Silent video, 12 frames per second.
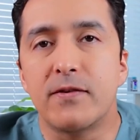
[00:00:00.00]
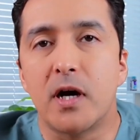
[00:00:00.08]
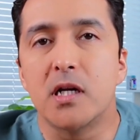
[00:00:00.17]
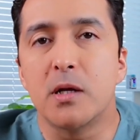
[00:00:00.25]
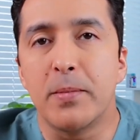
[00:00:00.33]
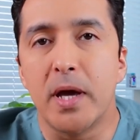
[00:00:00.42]

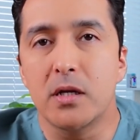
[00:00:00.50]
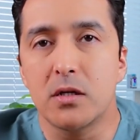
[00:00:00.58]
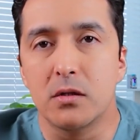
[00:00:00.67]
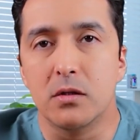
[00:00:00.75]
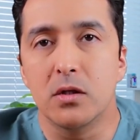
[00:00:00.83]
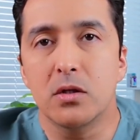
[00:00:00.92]

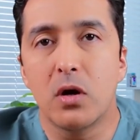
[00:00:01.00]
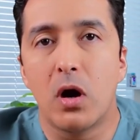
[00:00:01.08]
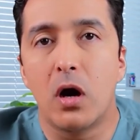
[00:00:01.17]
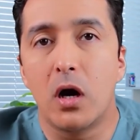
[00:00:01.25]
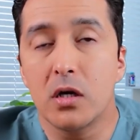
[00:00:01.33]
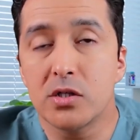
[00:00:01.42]
fundamental
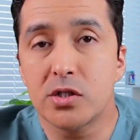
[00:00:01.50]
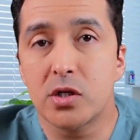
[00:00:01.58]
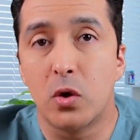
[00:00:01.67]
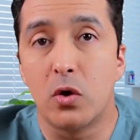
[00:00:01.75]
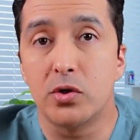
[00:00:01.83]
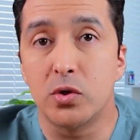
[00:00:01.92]
cause
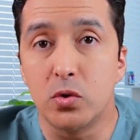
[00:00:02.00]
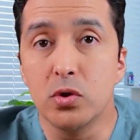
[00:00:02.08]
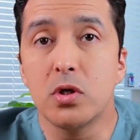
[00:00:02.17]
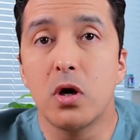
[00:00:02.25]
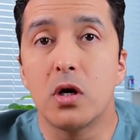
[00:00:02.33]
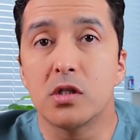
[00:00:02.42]
or the
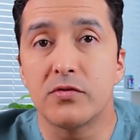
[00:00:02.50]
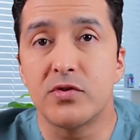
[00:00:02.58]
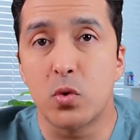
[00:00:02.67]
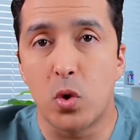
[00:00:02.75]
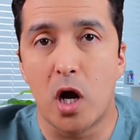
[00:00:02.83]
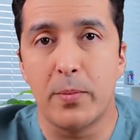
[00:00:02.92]
root cause of
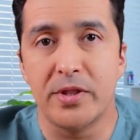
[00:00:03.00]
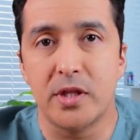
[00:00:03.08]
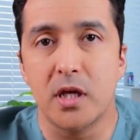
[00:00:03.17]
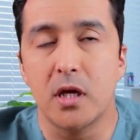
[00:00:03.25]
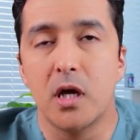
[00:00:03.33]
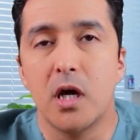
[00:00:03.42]

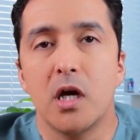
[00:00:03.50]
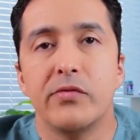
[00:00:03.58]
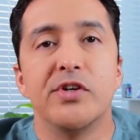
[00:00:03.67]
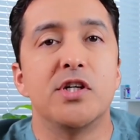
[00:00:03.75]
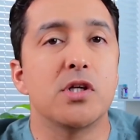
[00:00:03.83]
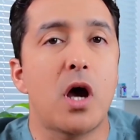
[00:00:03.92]
neuropathy,
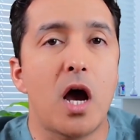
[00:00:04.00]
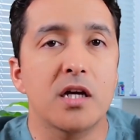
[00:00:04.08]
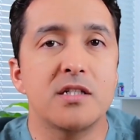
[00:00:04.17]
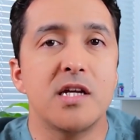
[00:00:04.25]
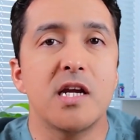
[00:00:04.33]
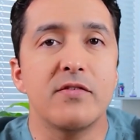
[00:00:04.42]
which is
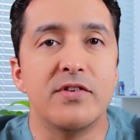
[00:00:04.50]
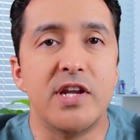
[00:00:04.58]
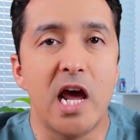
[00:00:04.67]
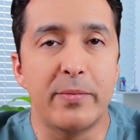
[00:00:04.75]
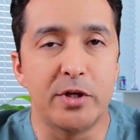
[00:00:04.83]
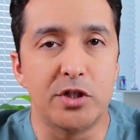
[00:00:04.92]
oxidative
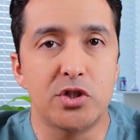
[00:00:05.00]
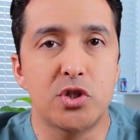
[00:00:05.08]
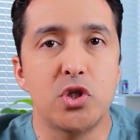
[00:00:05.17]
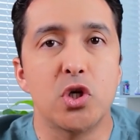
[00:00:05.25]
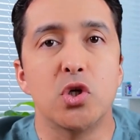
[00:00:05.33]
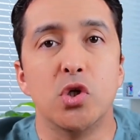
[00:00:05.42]
damage
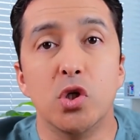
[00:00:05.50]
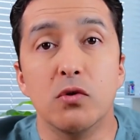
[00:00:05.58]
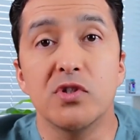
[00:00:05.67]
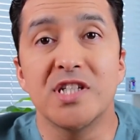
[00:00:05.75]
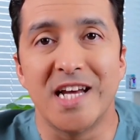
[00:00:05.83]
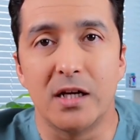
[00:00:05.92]
to your
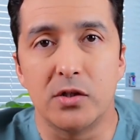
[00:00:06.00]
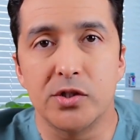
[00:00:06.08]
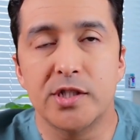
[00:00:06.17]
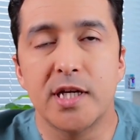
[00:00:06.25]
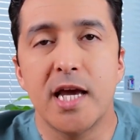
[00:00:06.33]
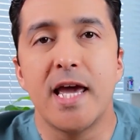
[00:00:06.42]
nerve
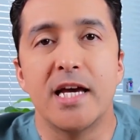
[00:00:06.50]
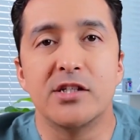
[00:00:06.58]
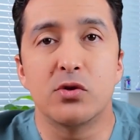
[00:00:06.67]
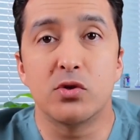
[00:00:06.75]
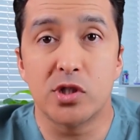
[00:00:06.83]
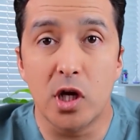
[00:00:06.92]
cells
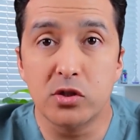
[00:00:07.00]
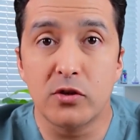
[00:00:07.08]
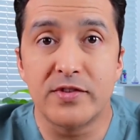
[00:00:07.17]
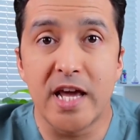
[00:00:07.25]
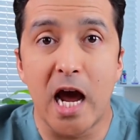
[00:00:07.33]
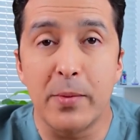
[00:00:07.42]
as a result
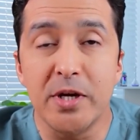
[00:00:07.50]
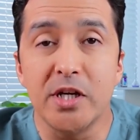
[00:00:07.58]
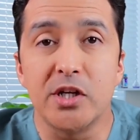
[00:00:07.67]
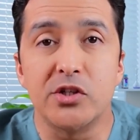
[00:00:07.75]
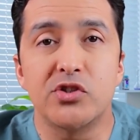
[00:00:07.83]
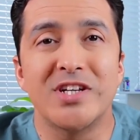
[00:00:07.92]
of
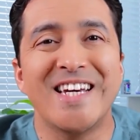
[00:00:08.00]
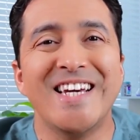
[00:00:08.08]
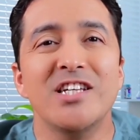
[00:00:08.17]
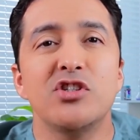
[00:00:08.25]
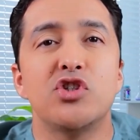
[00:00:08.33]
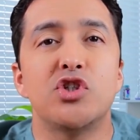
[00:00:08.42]
diabetes,
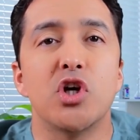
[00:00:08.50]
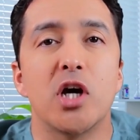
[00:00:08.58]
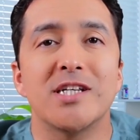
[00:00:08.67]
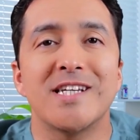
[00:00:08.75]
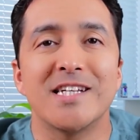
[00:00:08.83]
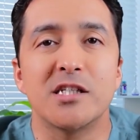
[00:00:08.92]
is
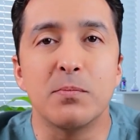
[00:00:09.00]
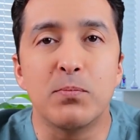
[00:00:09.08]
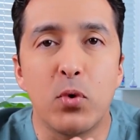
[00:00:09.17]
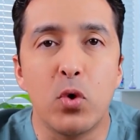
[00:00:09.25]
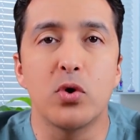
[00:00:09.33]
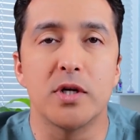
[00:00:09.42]
just as
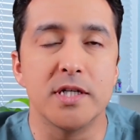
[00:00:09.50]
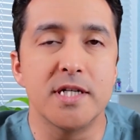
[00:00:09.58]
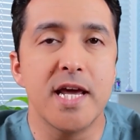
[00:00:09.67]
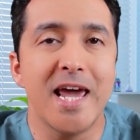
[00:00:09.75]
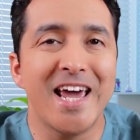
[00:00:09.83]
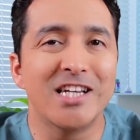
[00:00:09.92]

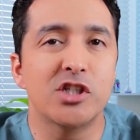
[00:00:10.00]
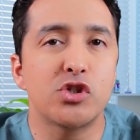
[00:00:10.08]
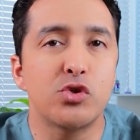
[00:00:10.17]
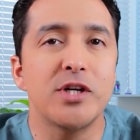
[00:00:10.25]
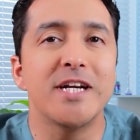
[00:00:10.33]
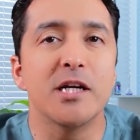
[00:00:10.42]
important as
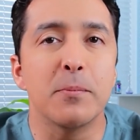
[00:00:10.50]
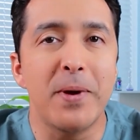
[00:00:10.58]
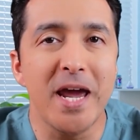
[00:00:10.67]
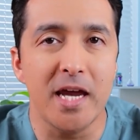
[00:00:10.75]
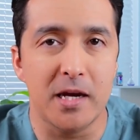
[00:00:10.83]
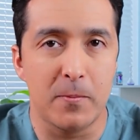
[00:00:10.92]
treating the
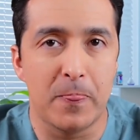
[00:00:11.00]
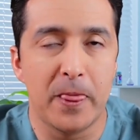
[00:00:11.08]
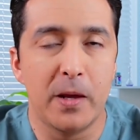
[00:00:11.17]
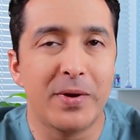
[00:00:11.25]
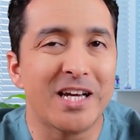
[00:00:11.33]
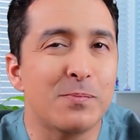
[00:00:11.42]
pain,
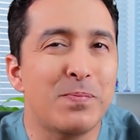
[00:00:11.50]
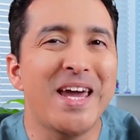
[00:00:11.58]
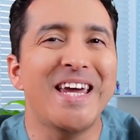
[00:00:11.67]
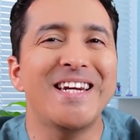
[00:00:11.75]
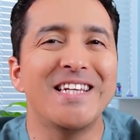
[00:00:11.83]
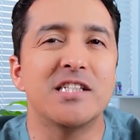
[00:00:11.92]
because
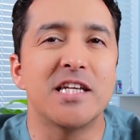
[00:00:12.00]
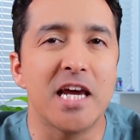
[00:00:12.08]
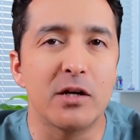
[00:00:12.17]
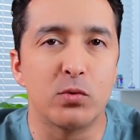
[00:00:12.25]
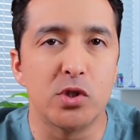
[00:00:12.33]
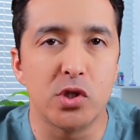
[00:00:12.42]
pain is the
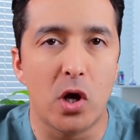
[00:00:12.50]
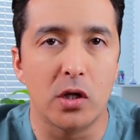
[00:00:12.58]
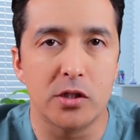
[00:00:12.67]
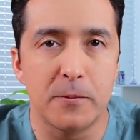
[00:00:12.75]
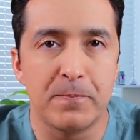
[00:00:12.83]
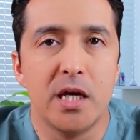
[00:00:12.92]
end
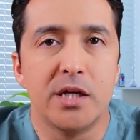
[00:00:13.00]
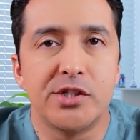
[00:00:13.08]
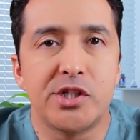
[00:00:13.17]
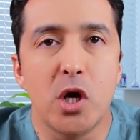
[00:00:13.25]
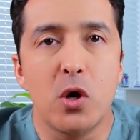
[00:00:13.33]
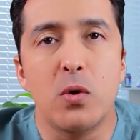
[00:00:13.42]
result.
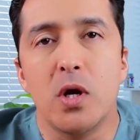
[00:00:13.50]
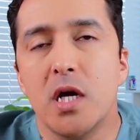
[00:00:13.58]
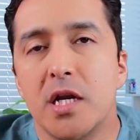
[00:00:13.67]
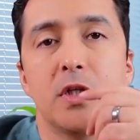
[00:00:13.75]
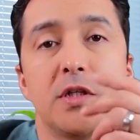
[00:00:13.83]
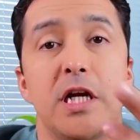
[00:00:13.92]
So,
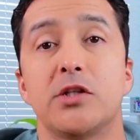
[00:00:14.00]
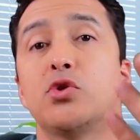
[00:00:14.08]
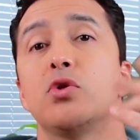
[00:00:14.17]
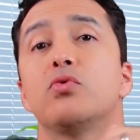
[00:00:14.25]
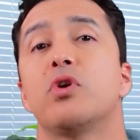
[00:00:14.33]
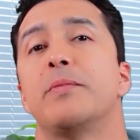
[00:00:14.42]

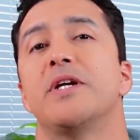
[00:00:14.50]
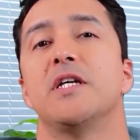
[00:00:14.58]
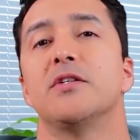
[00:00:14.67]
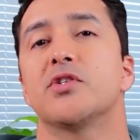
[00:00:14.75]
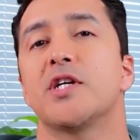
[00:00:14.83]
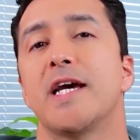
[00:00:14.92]
natural
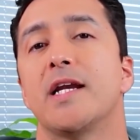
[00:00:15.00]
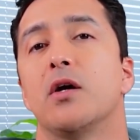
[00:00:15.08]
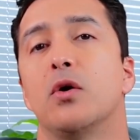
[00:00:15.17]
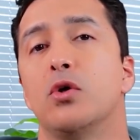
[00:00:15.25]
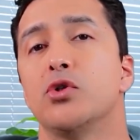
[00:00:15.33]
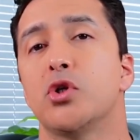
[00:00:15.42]
remedies can
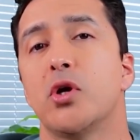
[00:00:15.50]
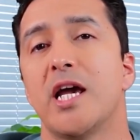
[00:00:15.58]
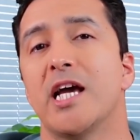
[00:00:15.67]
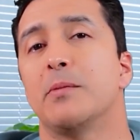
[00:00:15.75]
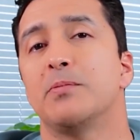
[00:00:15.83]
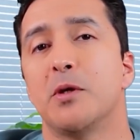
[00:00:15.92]
also
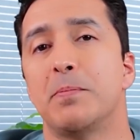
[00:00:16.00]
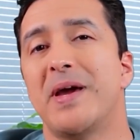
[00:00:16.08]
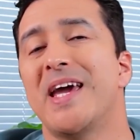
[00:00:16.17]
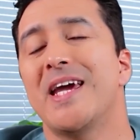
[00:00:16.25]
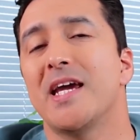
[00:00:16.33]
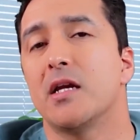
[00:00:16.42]
help the
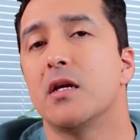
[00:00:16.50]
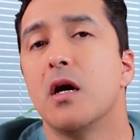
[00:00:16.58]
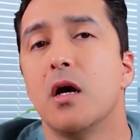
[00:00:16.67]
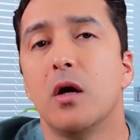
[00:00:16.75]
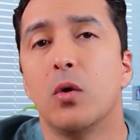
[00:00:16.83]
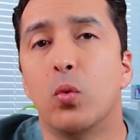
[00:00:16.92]
pain
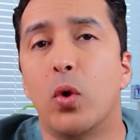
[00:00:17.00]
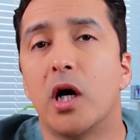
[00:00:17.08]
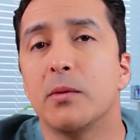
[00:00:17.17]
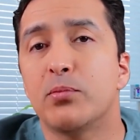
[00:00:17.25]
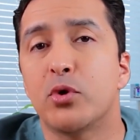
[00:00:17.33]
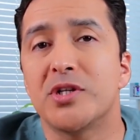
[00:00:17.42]

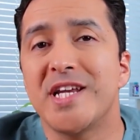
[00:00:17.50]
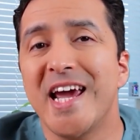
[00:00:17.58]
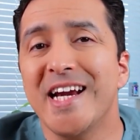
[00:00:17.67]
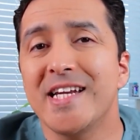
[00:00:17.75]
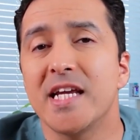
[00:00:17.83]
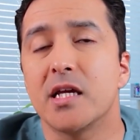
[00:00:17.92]
while
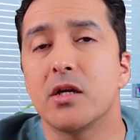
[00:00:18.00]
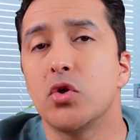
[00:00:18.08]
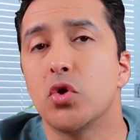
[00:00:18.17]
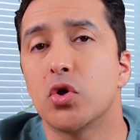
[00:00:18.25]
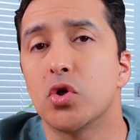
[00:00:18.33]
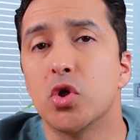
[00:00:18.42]
protecting
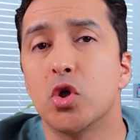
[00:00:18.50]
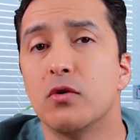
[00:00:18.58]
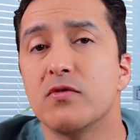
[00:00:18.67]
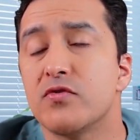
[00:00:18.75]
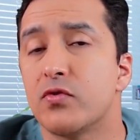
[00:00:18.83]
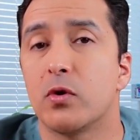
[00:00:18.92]
your
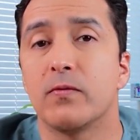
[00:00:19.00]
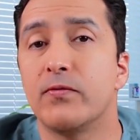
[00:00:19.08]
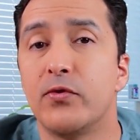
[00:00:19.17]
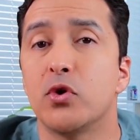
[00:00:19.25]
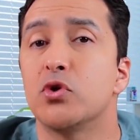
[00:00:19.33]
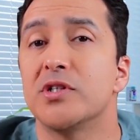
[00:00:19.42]
nerves from
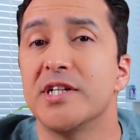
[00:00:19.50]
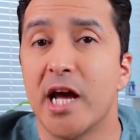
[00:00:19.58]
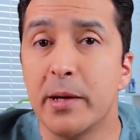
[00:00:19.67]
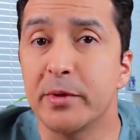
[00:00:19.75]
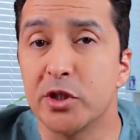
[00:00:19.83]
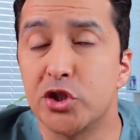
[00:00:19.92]
further
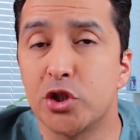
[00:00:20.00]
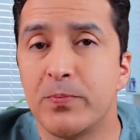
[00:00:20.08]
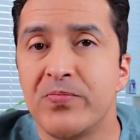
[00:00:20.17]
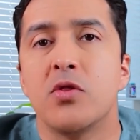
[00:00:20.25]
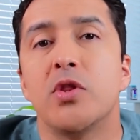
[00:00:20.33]
damage.